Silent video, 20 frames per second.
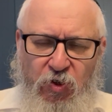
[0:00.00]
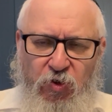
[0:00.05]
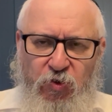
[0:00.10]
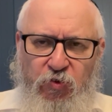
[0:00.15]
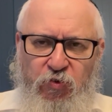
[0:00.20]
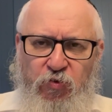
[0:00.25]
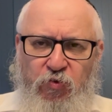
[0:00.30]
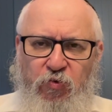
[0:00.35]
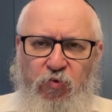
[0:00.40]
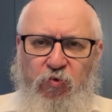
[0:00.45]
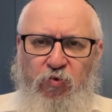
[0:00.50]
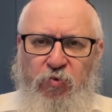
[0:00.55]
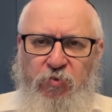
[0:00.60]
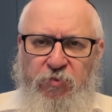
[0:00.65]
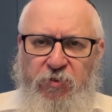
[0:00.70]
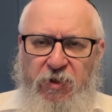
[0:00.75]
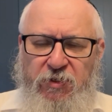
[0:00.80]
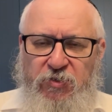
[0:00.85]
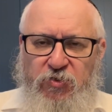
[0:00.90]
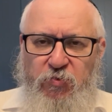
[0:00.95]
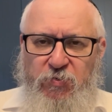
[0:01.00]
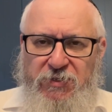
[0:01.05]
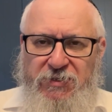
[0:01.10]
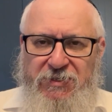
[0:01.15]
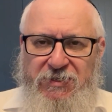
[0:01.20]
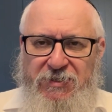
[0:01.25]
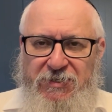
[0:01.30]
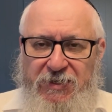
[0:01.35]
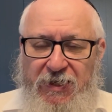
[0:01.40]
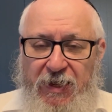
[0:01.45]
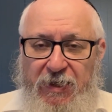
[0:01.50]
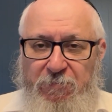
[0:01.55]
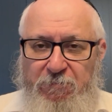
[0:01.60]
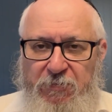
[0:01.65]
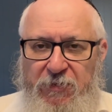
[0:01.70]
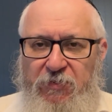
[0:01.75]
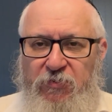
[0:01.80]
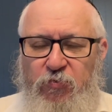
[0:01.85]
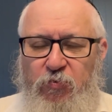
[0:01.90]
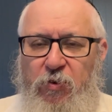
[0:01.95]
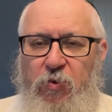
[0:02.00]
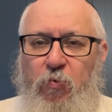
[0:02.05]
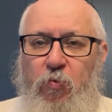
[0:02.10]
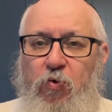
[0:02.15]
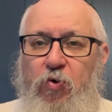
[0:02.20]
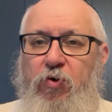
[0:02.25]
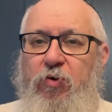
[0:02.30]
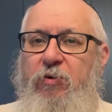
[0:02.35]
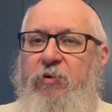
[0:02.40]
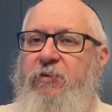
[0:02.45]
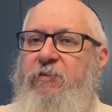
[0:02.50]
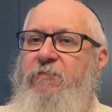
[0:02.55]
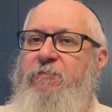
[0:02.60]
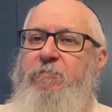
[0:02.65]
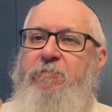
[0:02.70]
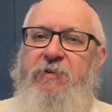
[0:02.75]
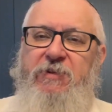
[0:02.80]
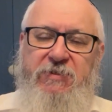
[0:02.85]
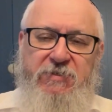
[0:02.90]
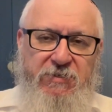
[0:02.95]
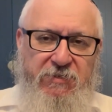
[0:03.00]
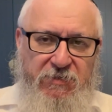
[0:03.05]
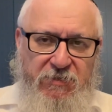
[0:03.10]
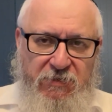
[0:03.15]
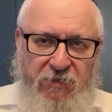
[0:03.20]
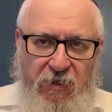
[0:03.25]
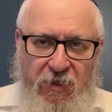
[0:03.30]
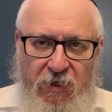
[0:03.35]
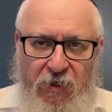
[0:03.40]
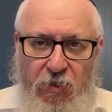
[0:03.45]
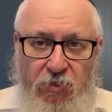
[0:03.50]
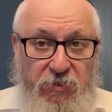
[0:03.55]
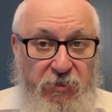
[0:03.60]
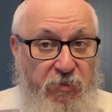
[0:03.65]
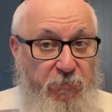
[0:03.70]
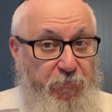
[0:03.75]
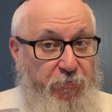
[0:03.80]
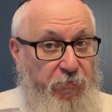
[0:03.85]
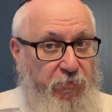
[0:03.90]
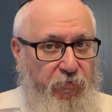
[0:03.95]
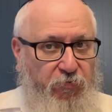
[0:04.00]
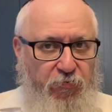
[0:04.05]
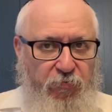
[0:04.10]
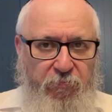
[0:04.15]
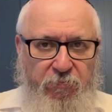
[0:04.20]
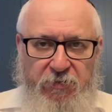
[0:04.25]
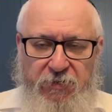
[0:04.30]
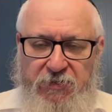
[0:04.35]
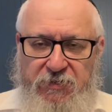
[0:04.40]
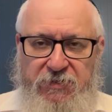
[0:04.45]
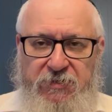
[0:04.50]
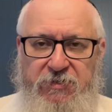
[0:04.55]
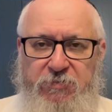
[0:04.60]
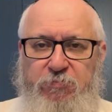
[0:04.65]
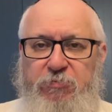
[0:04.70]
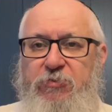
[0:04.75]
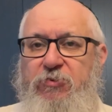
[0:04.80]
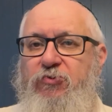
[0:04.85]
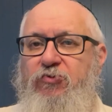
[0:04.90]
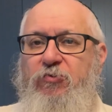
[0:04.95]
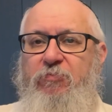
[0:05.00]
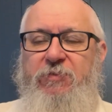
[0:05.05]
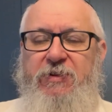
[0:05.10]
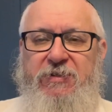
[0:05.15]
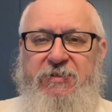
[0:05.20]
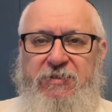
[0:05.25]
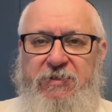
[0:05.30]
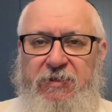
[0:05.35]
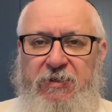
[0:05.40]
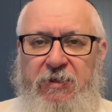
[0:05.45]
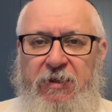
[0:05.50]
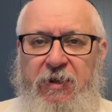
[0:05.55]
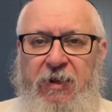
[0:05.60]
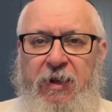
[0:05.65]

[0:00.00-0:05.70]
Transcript: to not to escape into a world of bliss, spiritual blessing,